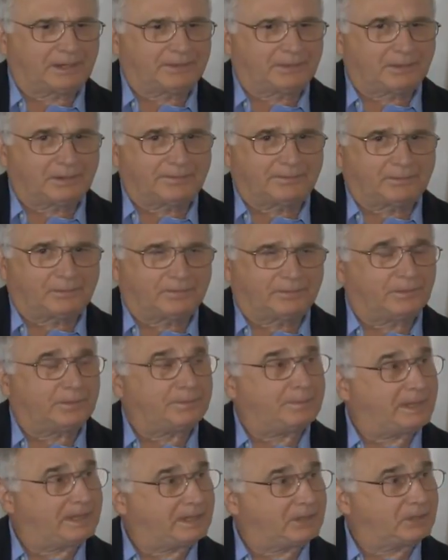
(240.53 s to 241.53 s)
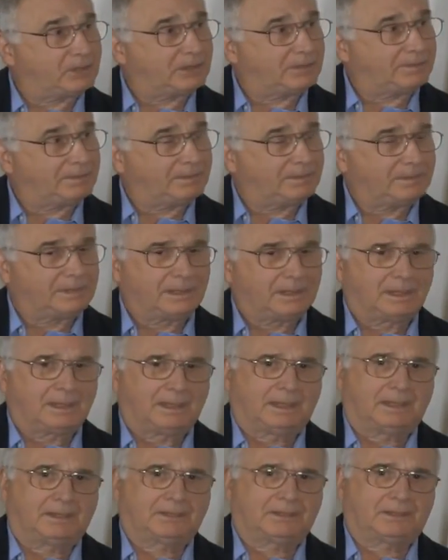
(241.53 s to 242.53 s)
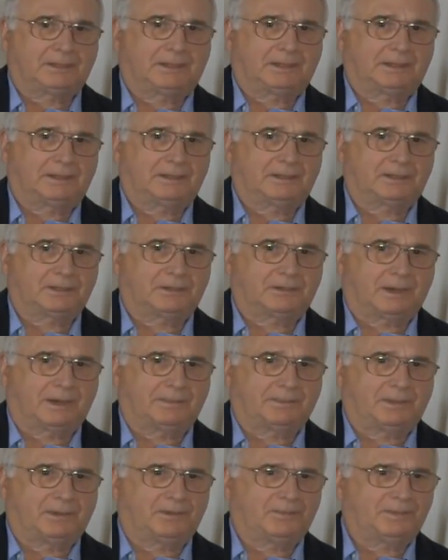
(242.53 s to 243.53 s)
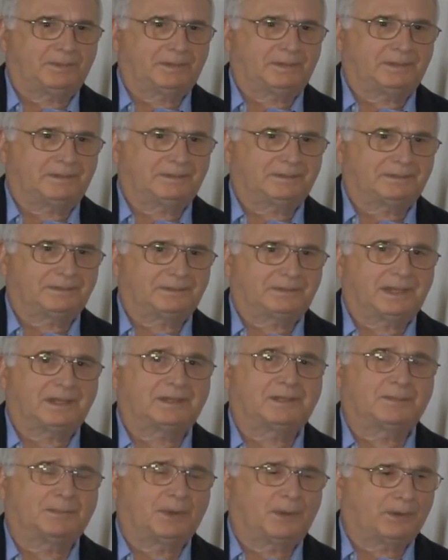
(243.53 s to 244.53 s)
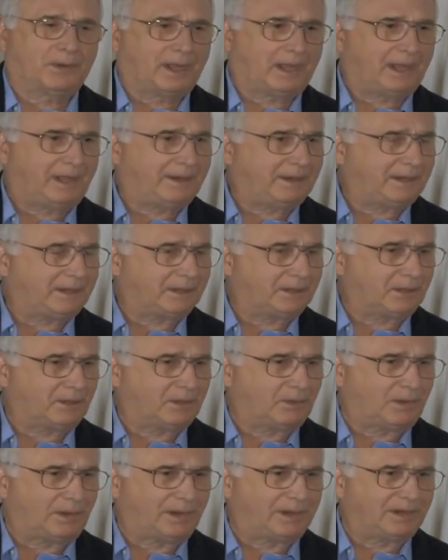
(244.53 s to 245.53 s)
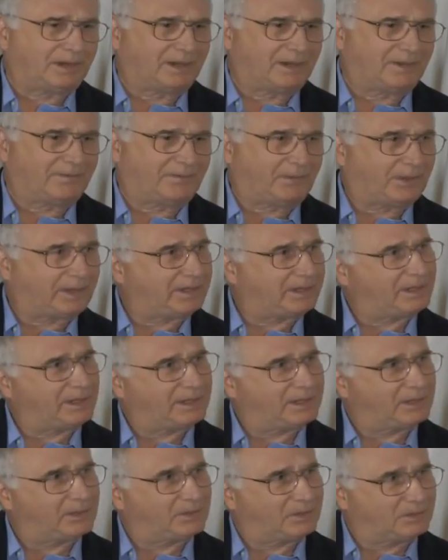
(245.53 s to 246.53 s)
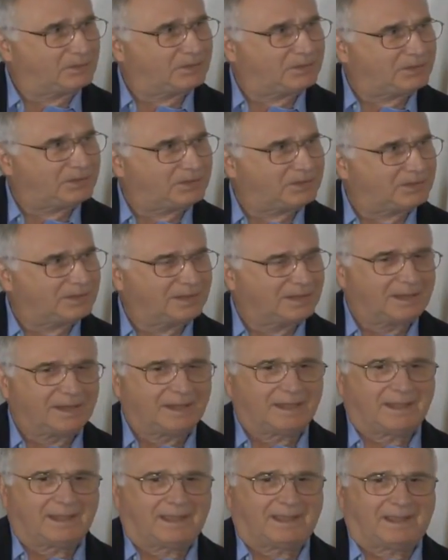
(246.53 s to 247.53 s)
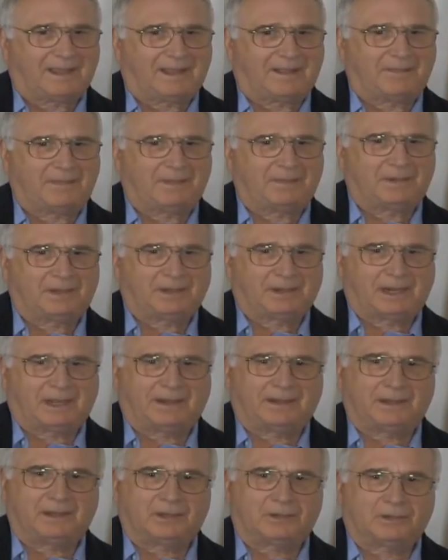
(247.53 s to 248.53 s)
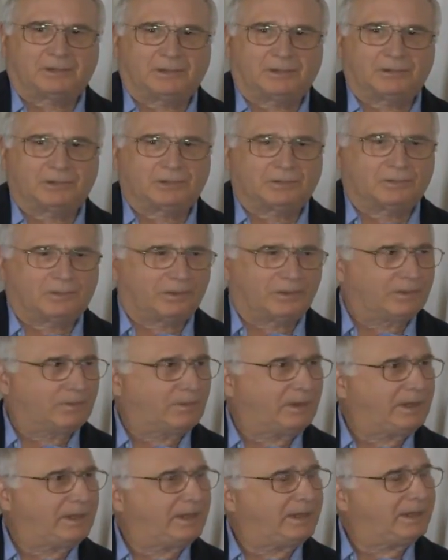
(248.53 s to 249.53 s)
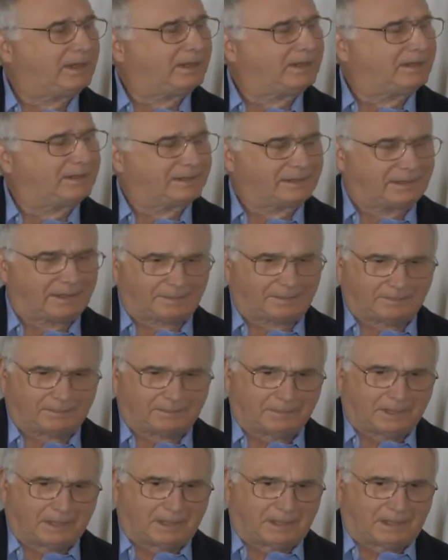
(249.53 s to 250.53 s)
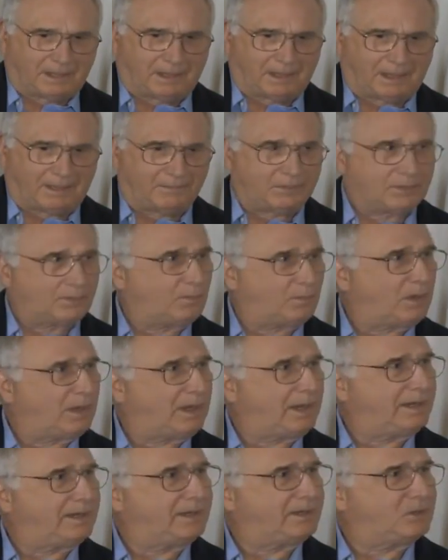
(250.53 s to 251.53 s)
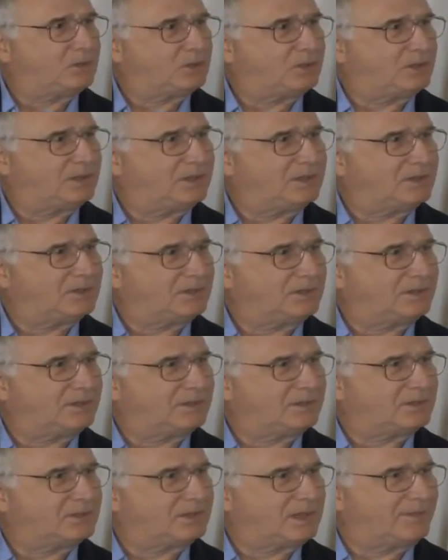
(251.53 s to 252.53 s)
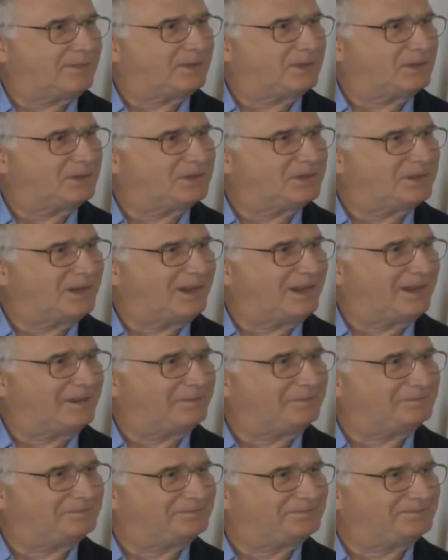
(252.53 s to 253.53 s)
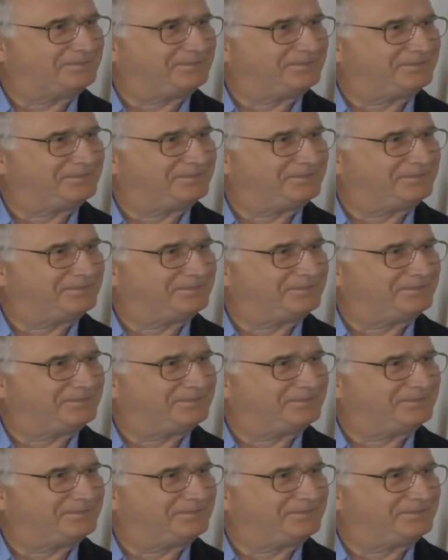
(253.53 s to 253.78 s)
I've got a 34-foot mainship. It's a great boat. We'll take the boat out and go on fuddy-duddy cruises, maybe go down the Intracoastal Waterway and have some wine and cheese and just have a good time.